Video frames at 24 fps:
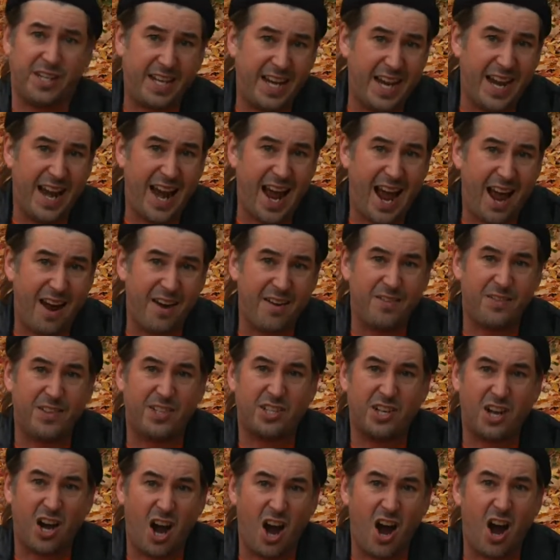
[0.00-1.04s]
get out of
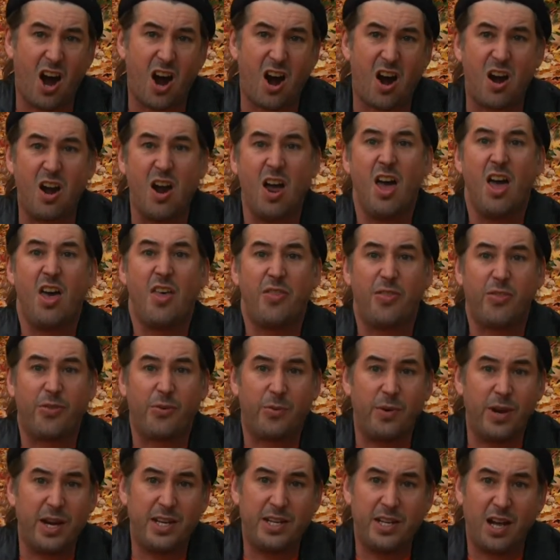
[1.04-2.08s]
his car
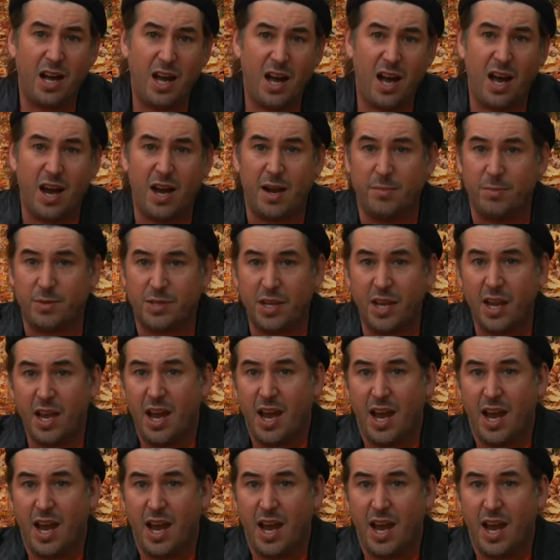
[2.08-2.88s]
3 times,